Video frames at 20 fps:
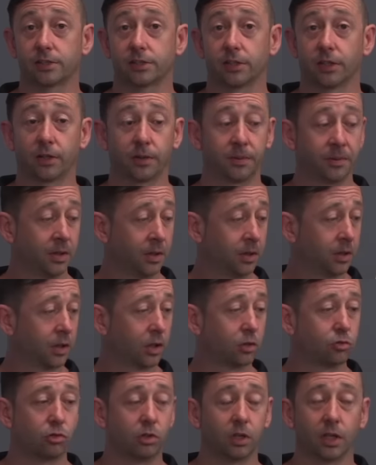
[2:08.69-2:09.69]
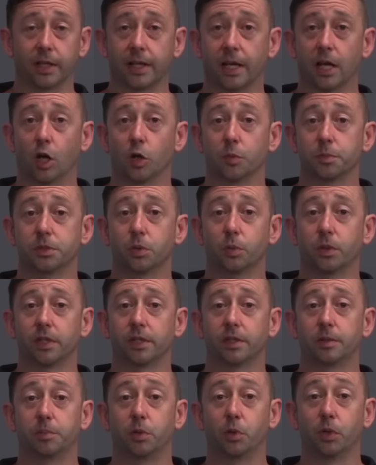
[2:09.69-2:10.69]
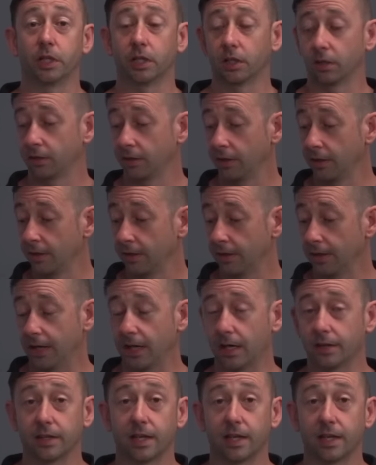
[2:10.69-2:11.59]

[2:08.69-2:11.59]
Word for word: So it really helps with putting uh,